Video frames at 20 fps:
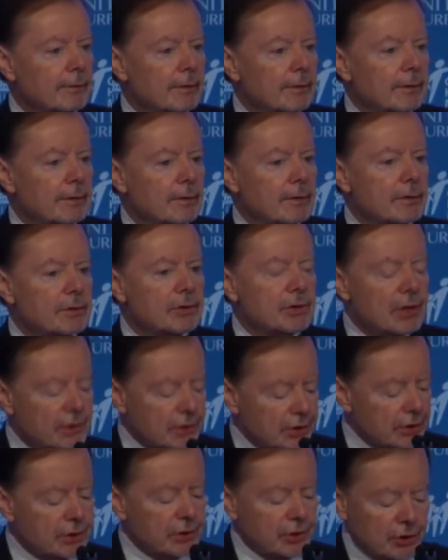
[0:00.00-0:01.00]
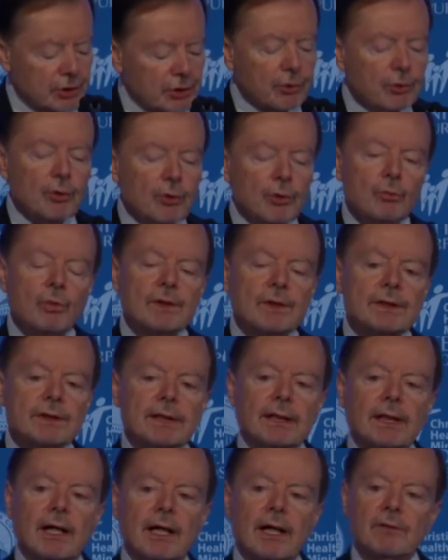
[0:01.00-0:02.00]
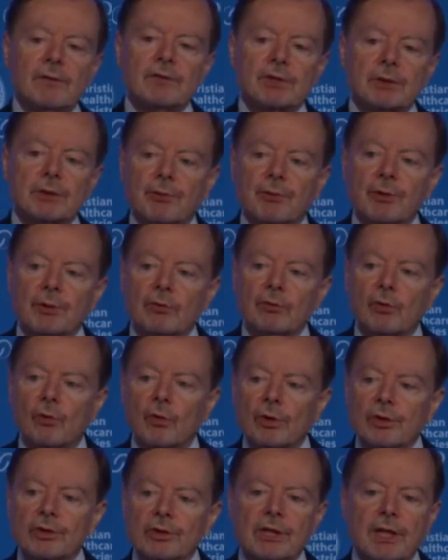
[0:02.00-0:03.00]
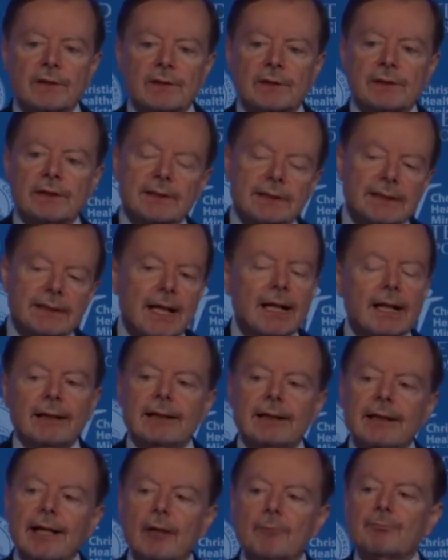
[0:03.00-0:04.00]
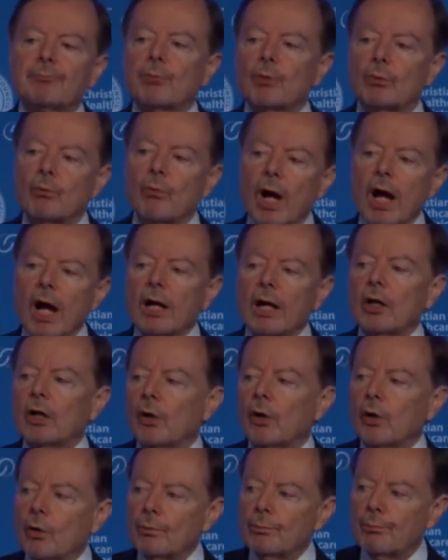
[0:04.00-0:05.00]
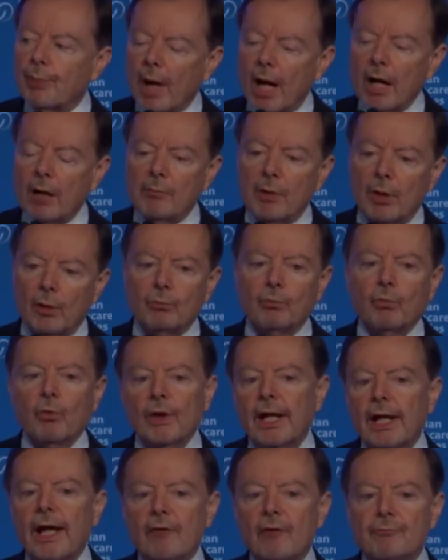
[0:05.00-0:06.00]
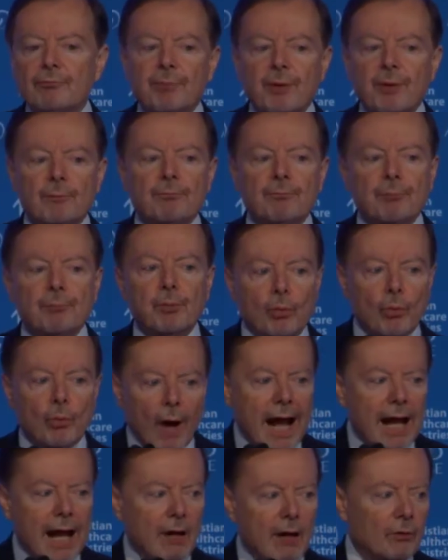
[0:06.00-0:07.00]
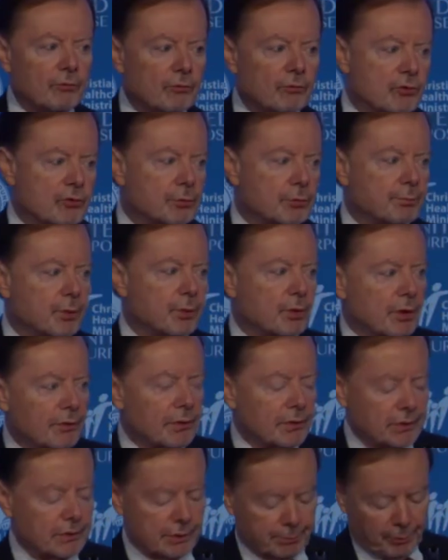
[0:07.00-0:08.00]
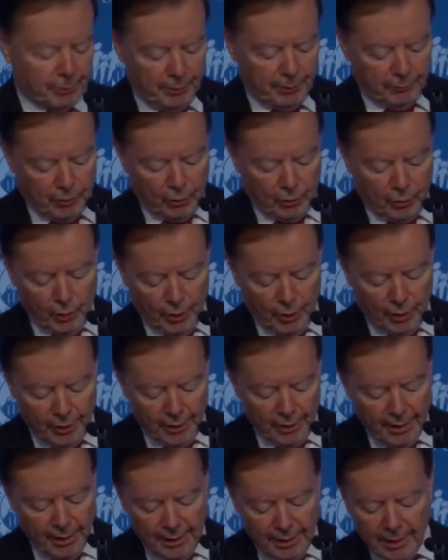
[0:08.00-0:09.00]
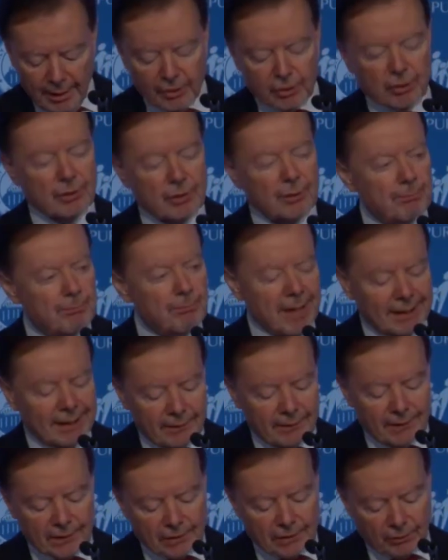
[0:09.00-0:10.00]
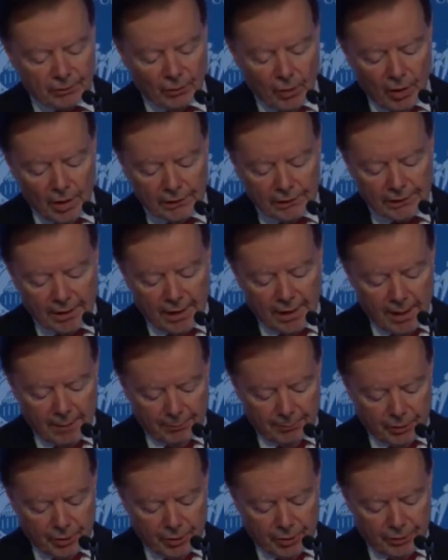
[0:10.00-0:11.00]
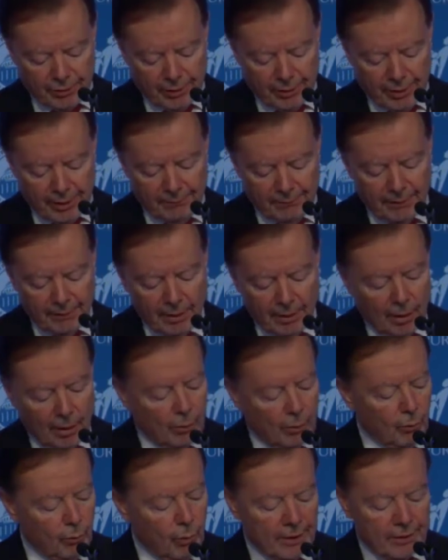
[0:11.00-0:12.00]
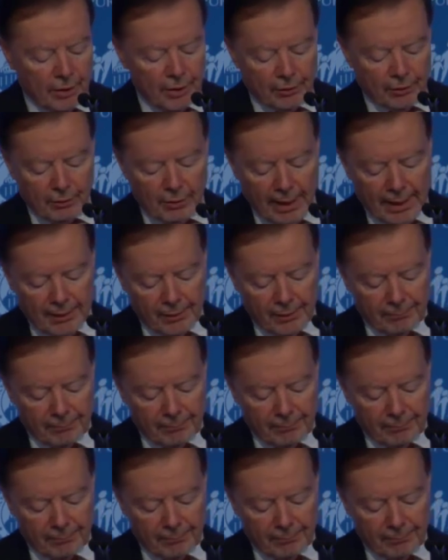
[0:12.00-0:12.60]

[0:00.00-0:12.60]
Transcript: Justice Souter was the kind of Supreme Court justice that Barack Obama would have been proud to put on the Supreme Court. A tremendous lost opportunity. 1 year later,